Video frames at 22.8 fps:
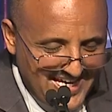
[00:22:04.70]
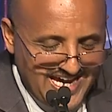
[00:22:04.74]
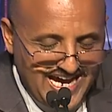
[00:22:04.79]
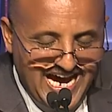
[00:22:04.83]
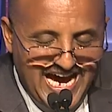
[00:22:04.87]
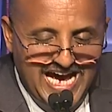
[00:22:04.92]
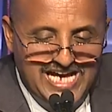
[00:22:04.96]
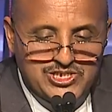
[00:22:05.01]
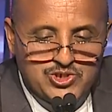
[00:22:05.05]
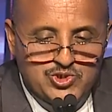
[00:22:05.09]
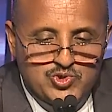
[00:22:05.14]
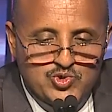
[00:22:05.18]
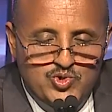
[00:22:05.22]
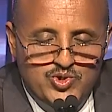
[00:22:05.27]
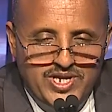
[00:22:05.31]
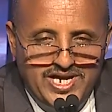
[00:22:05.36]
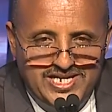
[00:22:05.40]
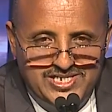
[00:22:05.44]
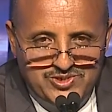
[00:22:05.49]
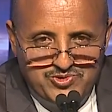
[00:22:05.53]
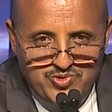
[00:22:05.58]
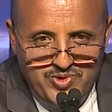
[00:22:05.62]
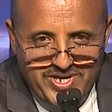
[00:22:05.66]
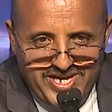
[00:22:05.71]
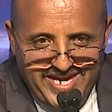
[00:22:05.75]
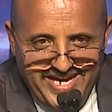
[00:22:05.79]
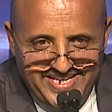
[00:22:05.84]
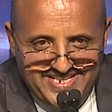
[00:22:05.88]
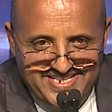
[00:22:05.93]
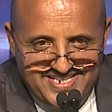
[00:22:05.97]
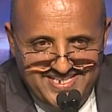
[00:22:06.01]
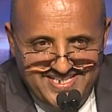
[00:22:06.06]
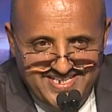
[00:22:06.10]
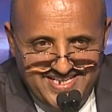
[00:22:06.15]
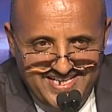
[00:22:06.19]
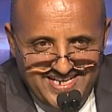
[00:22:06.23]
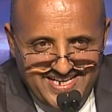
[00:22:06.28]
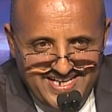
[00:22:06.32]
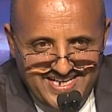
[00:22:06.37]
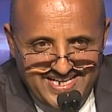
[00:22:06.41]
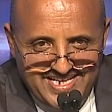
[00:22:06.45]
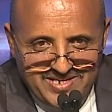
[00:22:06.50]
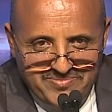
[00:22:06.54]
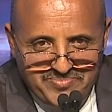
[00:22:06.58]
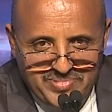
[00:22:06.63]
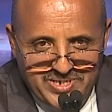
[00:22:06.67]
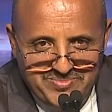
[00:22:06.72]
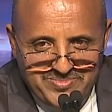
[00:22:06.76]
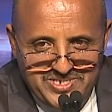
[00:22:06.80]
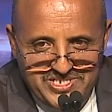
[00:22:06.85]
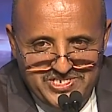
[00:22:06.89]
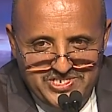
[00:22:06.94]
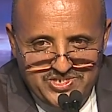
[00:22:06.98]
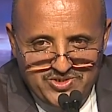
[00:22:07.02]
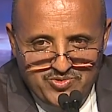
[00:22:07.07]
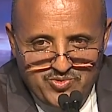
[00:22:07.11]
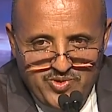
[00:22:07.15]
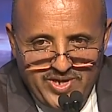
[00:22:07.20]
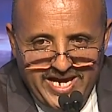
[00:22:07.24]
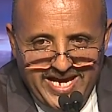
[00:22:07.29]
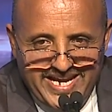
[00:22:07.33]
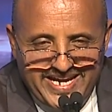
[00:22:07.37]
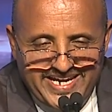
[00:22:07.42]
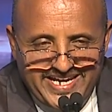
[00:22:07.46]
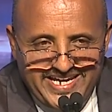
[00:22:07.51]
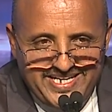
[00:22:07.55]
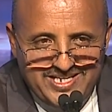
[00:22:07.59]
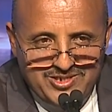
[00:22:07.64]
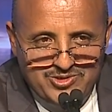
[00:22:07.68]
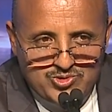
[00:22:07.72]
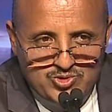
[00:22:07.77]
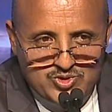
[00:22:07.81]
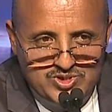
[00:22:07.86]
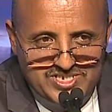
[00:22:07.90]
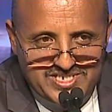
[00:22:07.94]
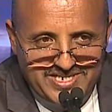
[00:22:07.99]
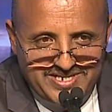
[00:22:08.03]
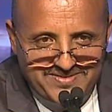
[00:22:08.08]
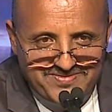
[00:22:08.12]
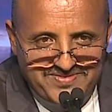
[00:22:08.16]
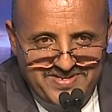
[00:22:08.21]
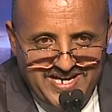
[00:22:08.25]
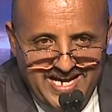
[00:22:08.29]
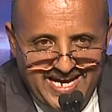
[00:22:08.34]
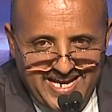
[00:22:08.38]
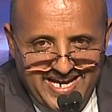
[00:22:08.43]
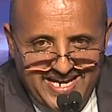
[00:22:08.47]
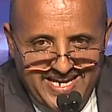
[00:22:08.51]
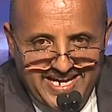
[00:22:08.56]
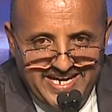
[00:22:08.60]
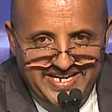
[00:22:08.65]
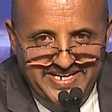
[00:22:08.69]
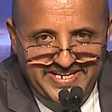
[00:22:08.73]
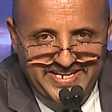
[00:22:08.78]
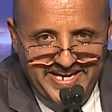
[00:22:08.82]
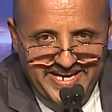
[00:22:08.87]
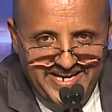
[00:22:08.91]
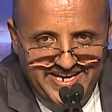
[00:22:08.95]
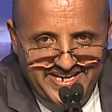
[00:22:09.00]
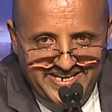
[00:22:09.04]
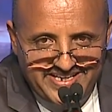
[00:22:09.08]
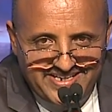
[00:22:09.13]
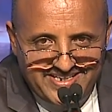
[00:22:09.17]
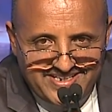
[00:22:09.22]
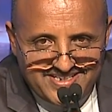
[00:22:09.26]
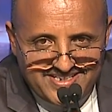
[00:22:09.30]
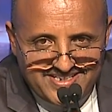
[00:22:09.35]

As soon as we get the permission, we are ready to serve Canada daily.